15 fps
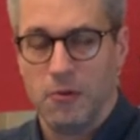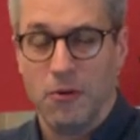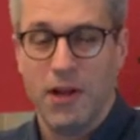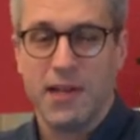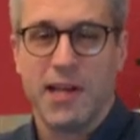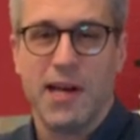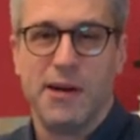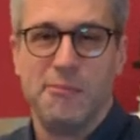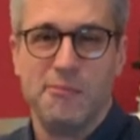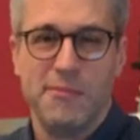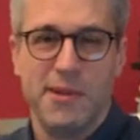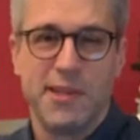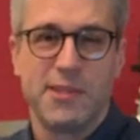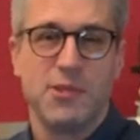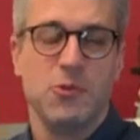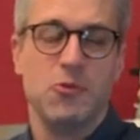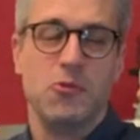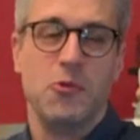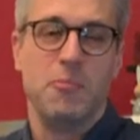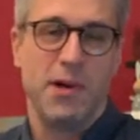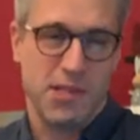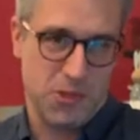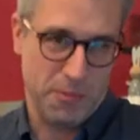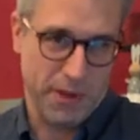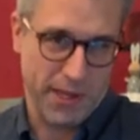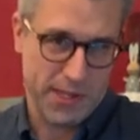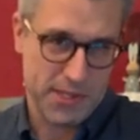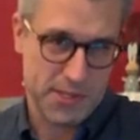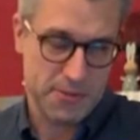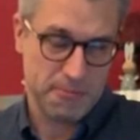Welcome to
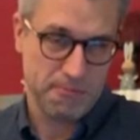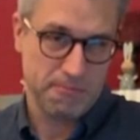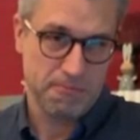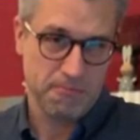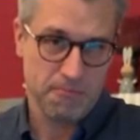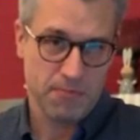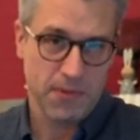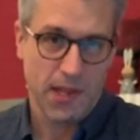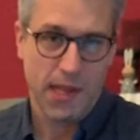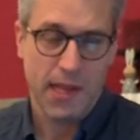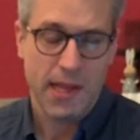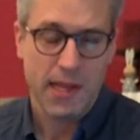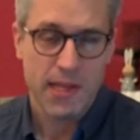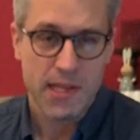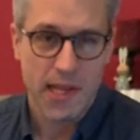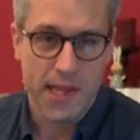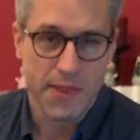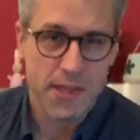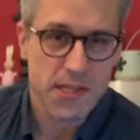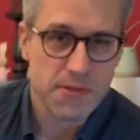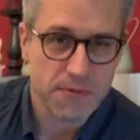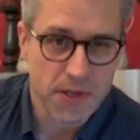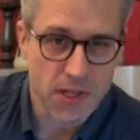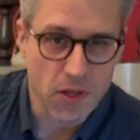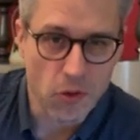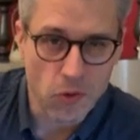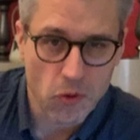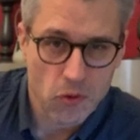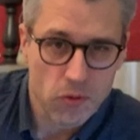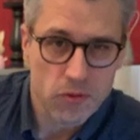MattzoBricks. In this
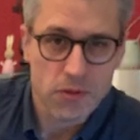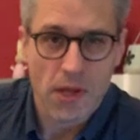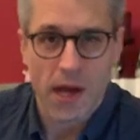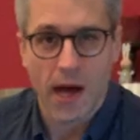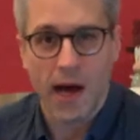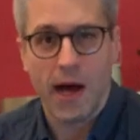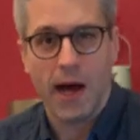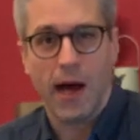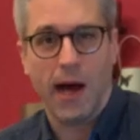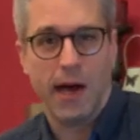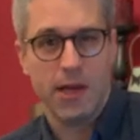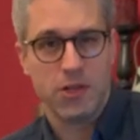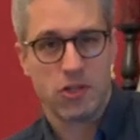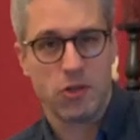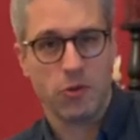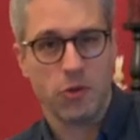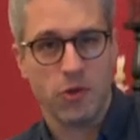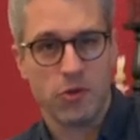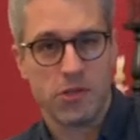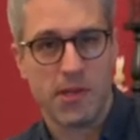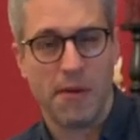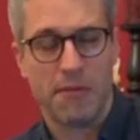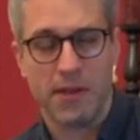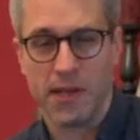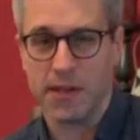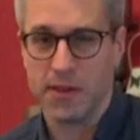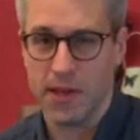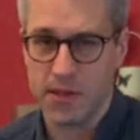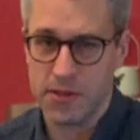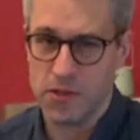video I show you
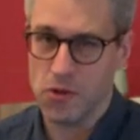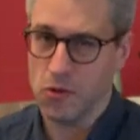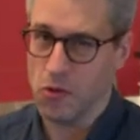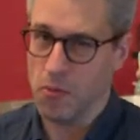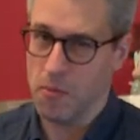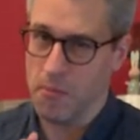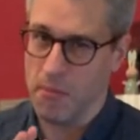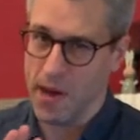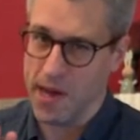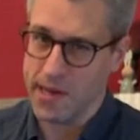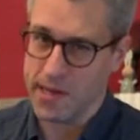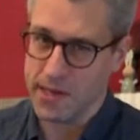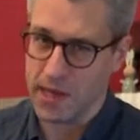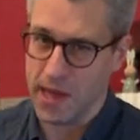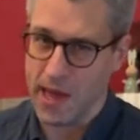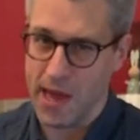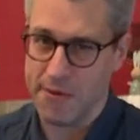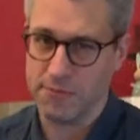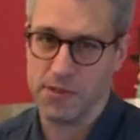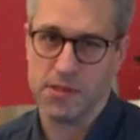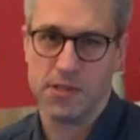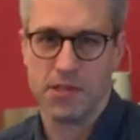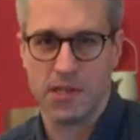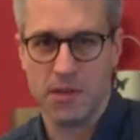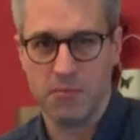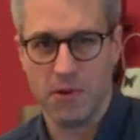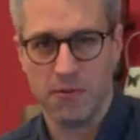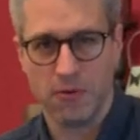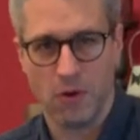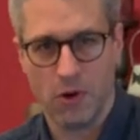something that you might haven't seen
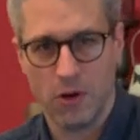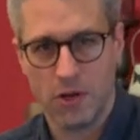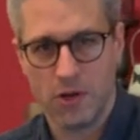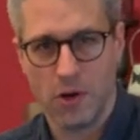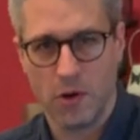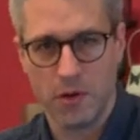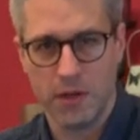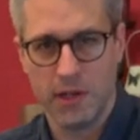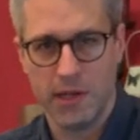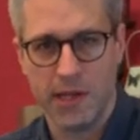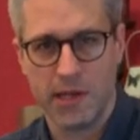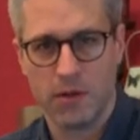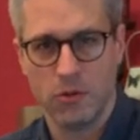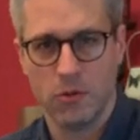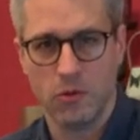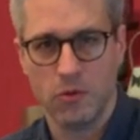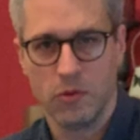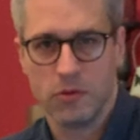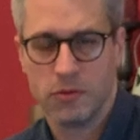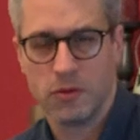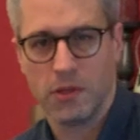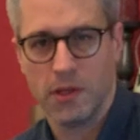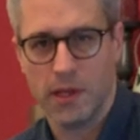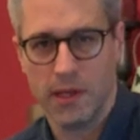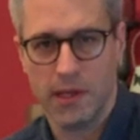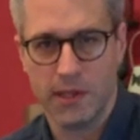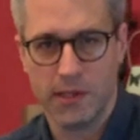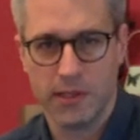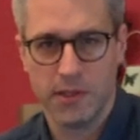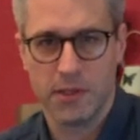before on a LEGO
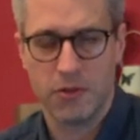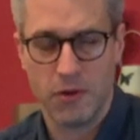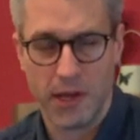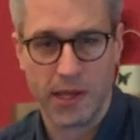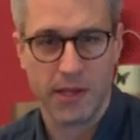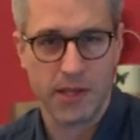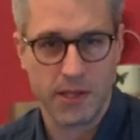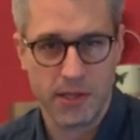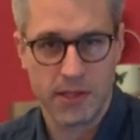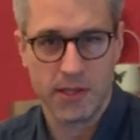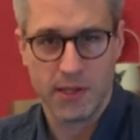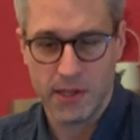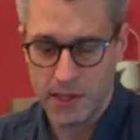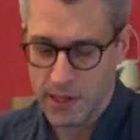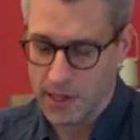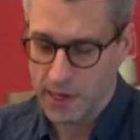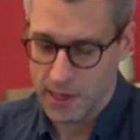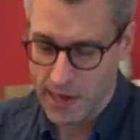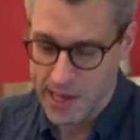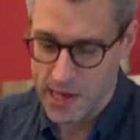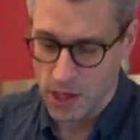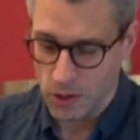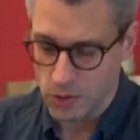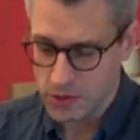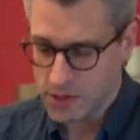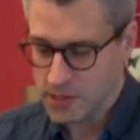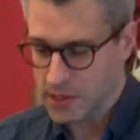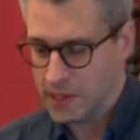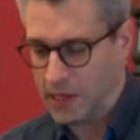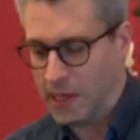uh, track layout.